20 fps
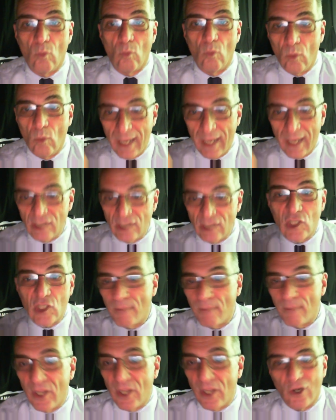is
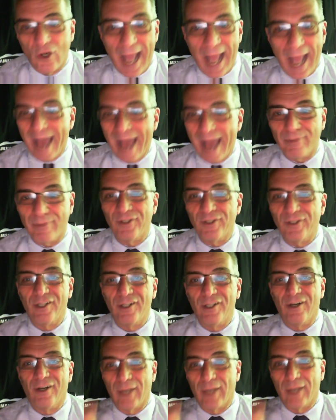something going to happen?
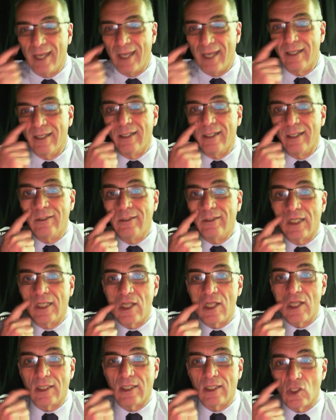Okay, does,
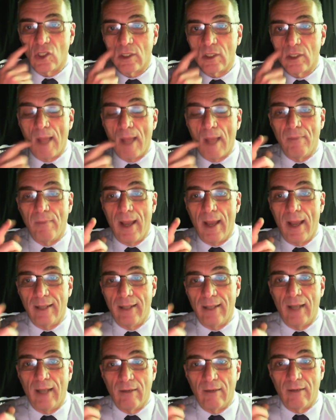does and,
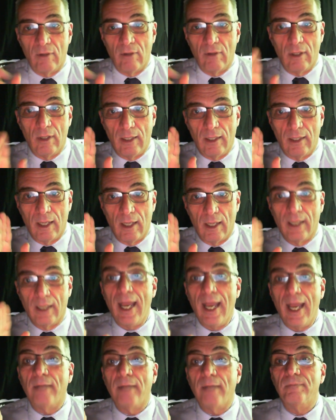and, and again,